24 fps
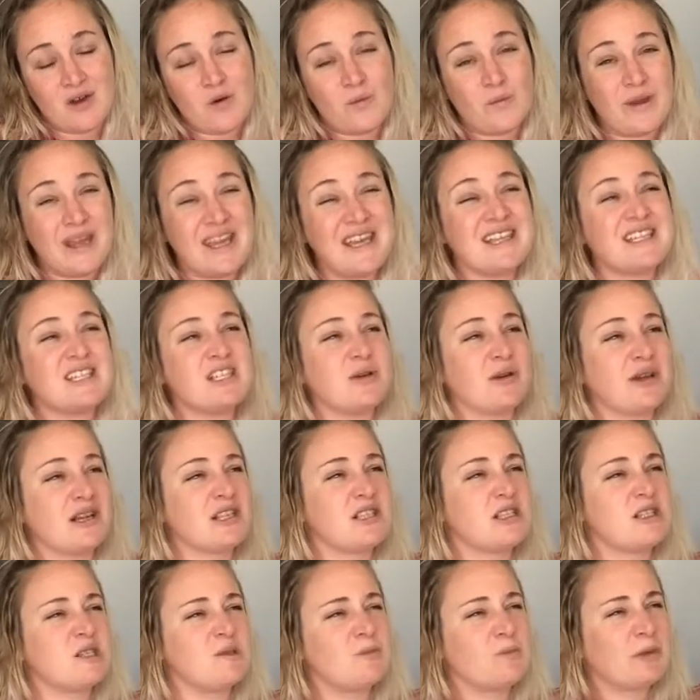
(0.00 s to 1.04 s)
We get to
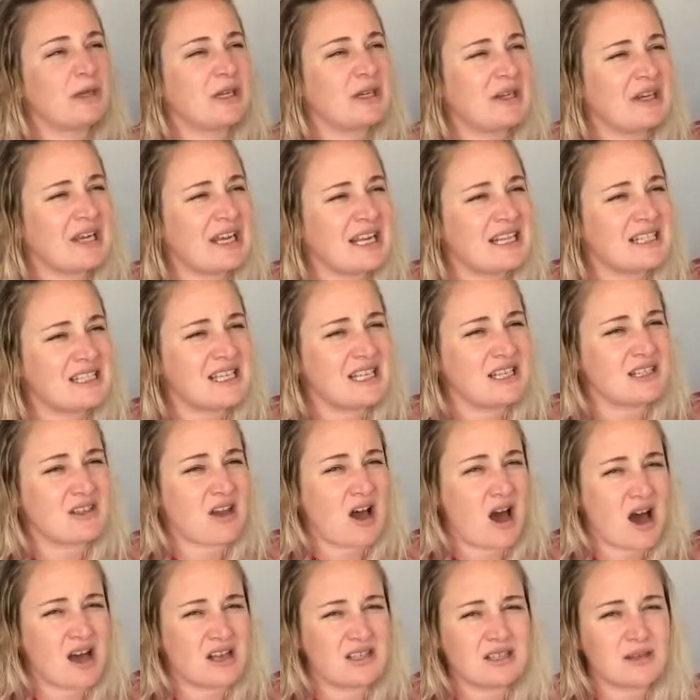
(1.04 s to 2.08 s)
experience His
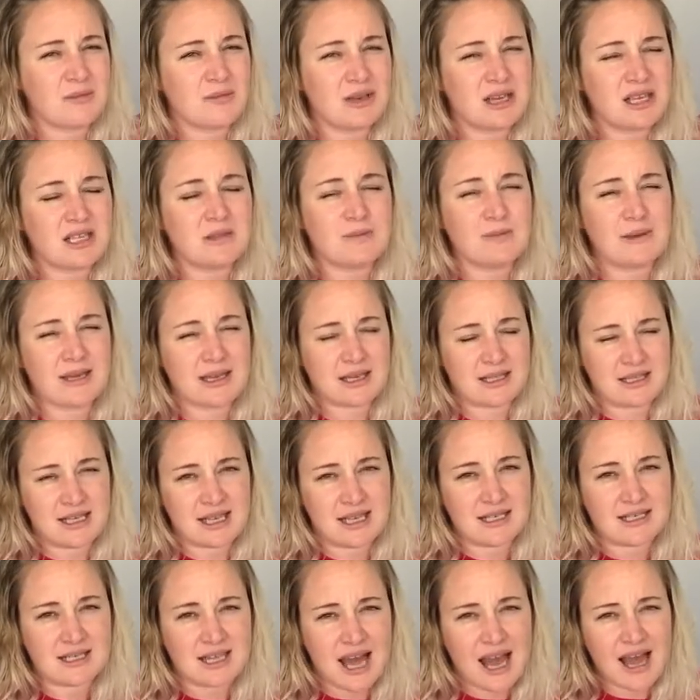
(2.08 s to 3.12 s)
awesomeness because
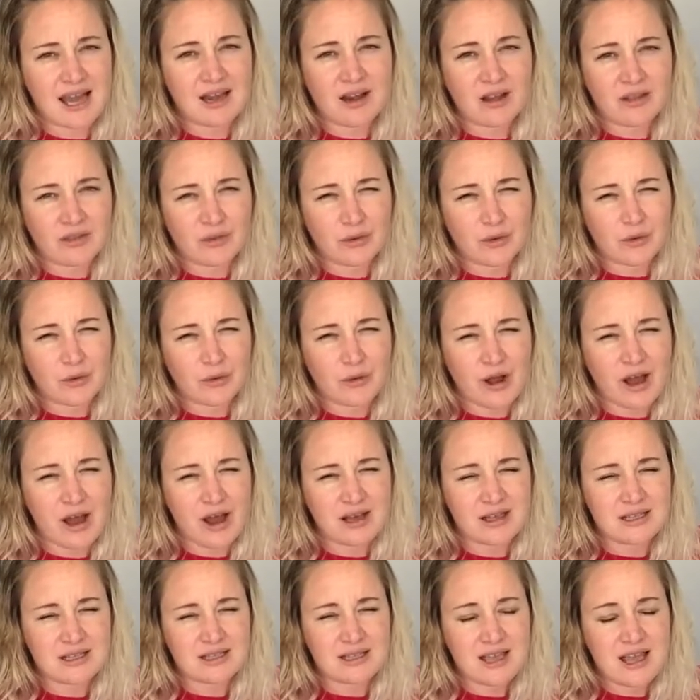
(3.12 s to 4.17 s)
He died on the
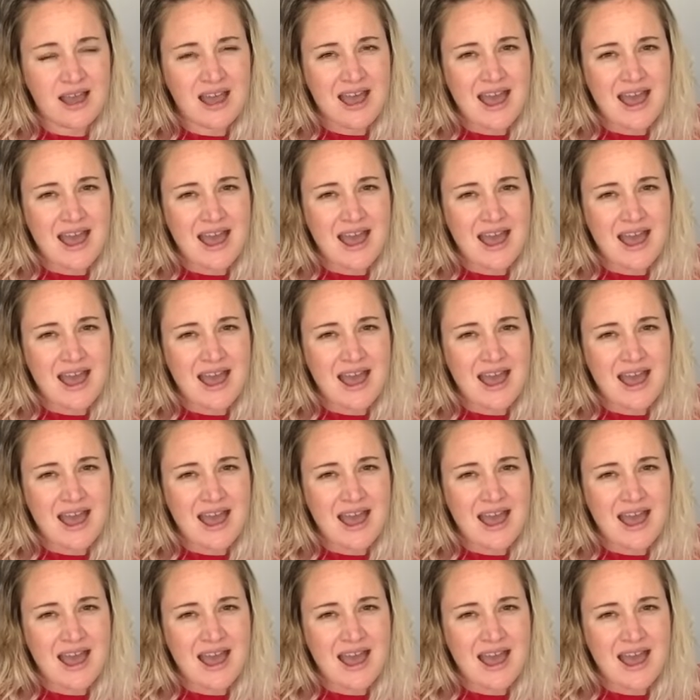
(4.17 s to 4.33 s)
cross,